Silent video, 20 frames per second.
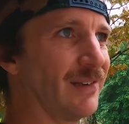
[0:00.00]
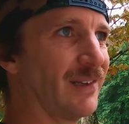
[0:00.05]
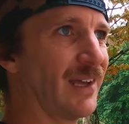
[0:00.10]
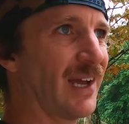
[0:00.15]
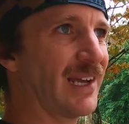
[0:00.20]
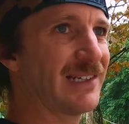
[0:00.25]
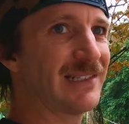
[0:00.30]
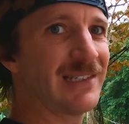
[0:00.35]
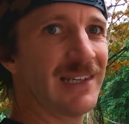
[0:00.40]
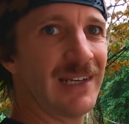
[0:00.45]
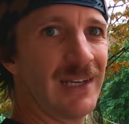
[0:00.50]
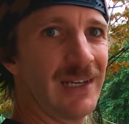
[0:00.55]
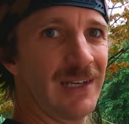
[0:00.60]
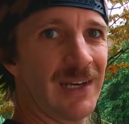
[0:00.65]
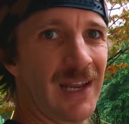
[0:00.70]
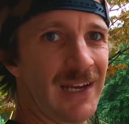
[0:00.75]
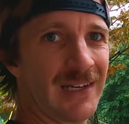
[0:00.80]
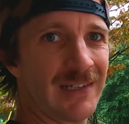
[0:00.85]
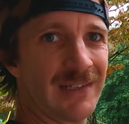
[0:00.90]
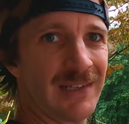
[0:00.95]

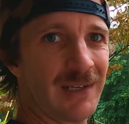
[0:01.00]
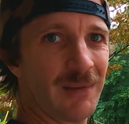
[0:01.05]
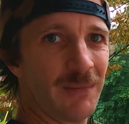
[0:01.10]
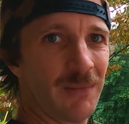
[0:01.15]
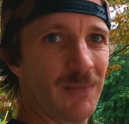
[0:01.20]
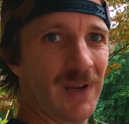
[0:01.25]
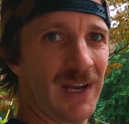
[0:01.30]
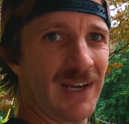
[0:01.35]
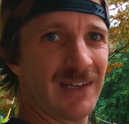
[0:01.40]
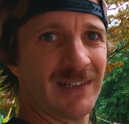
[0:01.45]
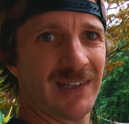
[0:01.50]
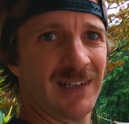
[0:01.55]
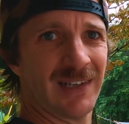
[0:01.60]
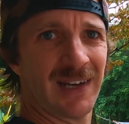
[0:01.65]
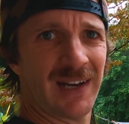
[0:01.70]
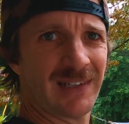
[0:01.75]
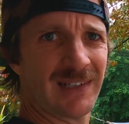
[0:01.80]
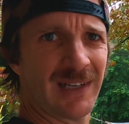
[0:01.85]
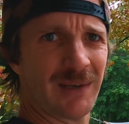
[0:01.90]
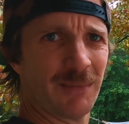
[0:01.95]
19, 18,
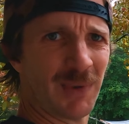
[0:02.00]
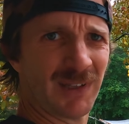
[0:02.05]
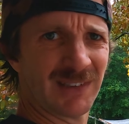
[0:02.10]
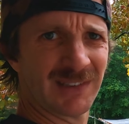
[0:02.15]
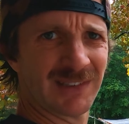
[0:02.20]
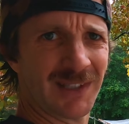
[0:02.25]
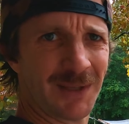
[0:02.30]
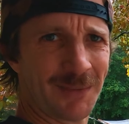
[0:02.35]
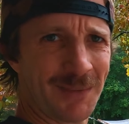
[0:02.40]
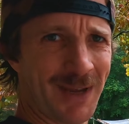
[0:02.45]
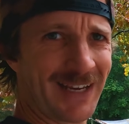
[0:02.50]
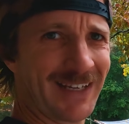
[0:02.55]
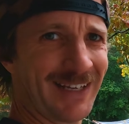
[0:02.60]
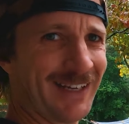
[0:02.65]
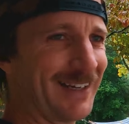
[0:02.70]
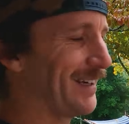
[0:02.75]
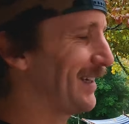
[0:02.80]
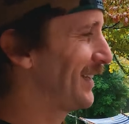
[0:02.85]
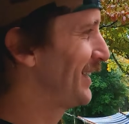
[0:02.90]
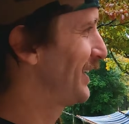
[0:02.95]
18, 19 months in the
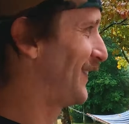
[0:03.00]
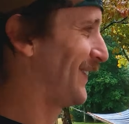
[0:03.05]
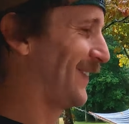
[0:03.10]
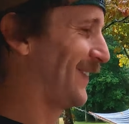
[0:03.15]
making?